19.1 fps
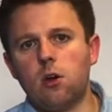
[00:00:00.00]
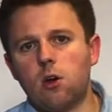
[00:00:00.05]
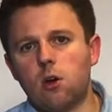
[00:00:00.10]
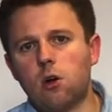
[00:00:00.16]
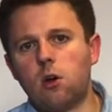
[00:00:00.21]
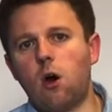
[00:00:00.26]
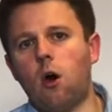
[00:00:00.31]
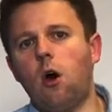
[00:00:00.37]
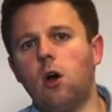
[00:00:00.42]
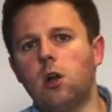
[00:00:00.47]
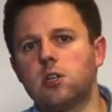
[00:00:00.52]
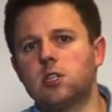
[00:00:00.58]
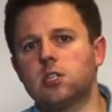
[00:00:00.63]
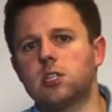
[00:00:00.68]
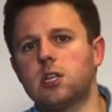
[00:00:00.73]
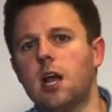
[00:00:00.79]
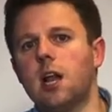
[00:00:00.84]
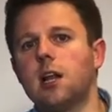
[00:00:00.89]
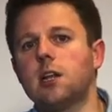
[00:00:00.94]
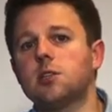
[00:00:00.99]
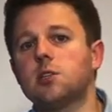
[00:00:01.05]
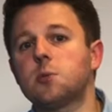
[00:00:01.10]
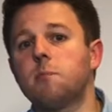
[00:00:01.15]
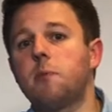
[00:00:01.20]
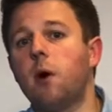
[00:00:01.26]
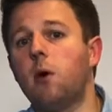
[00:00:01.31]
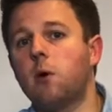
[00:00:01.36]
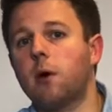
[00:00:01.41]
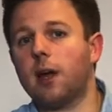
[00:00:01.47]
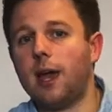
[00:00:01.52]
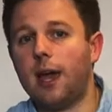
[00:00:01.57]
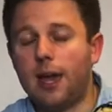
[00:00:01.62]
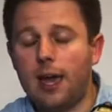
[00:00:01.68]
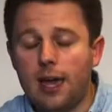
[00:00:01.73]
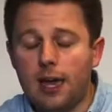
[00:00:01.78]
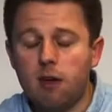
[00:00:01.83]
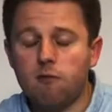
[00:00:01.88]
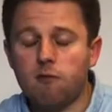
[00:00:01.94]
God still spoke
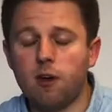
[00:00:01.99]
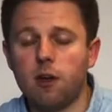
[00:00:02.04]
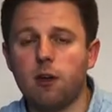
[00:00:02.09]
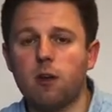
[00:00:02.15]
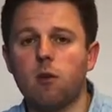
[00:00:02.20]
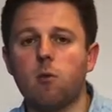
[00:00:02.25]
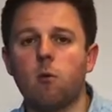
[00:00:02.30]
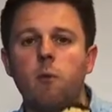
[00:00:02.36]
even